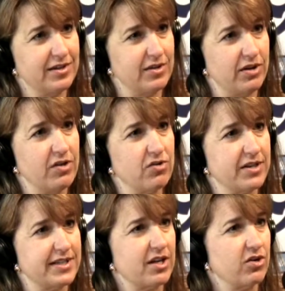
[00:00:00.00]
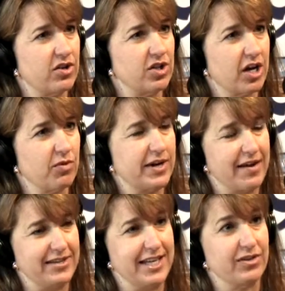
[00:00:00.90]
So either the son or the daughter would
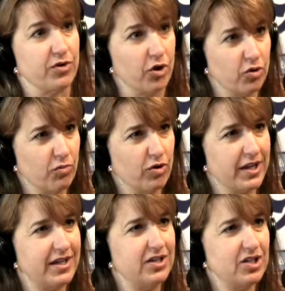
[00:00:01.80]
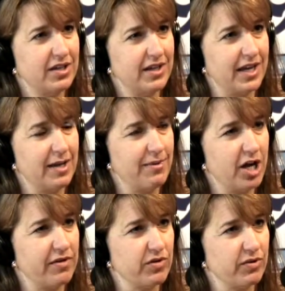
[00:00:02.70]
have to get their own mortgage and
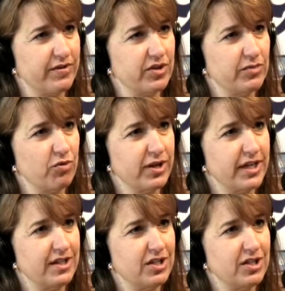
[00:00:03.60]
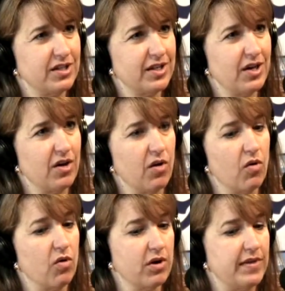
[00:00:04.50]
pay off the reverse mortgage,
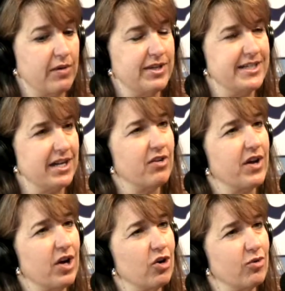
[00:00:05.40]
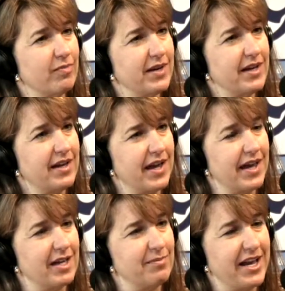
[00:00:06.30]
or they would sell the home
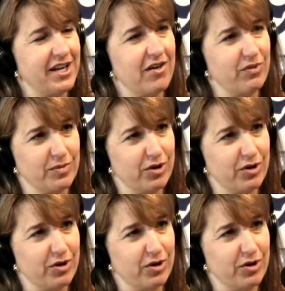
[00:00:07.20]
and pay it off with the